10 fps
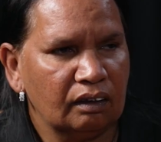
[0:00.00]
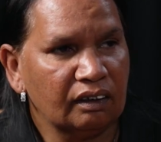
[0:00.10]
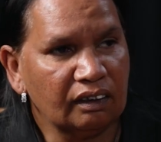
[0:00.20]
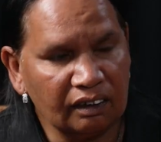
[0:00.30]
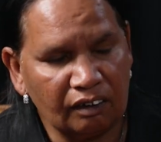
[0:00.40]

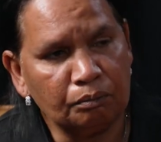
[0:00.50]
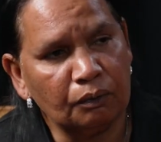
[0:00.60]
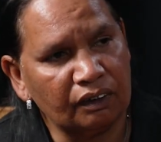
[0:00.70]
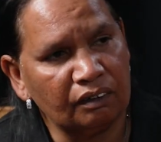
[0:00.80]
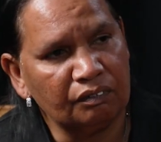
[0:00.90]
They're loved
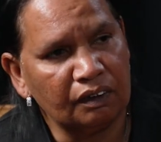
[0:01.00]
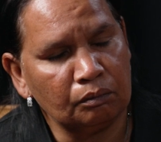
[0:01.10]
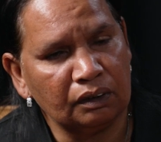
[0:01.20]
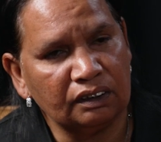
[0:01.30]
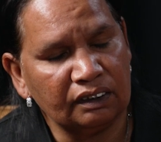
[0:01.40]
by their
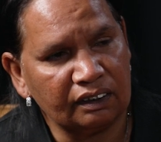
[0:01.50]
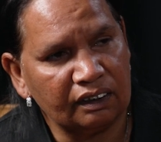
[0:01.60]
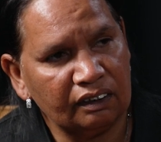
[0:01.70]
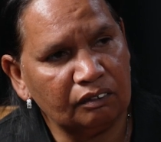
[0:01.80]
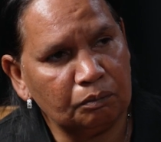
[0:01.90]
families. They're
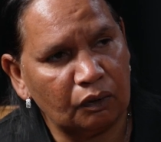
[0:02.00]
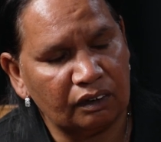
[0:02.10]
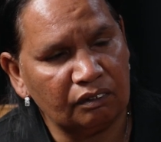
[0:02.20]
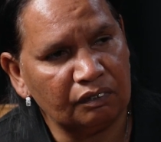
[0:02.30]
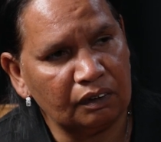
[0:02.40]
cared by
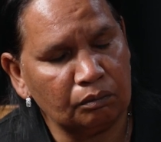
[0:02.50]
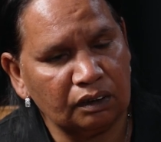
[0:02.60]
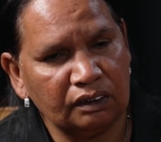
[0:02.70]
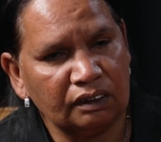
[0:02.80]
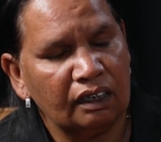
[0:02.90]
their
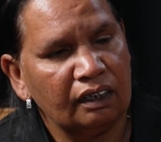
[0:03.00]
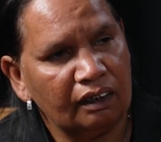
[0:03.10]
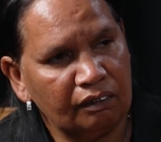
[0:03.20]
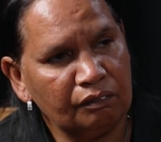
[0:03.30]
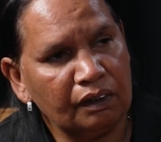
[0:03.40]
families,
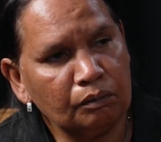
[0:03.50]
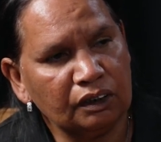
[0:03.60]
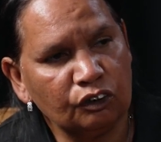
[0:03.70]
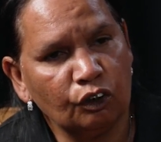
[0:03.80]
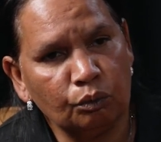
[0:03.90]
and
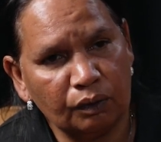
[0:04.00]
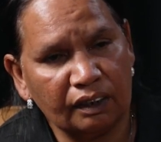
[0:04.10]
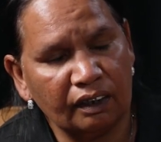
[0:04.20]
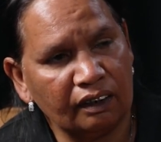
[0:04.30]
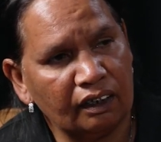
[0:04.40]
families know where
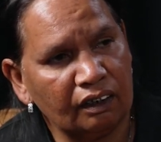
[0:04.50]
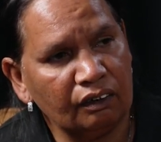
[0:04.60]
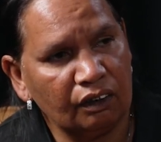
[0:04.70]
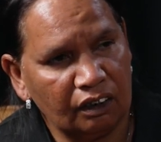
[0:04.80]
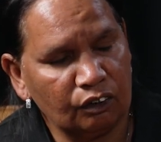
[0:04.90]
they are
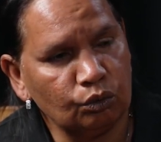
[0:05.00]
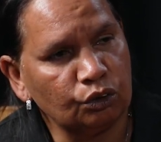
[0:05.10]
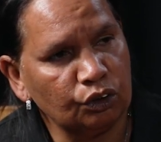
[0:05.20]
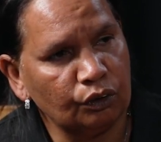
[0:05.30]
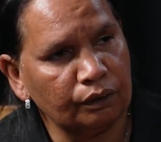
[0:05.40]
at all
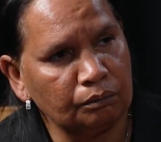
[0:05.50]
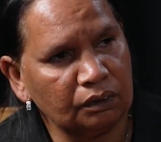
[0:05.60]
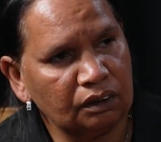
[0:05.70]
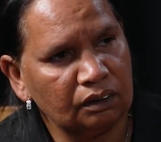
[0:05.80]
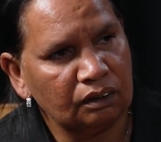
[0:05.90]

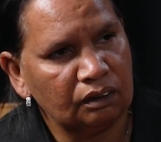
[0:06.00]
times.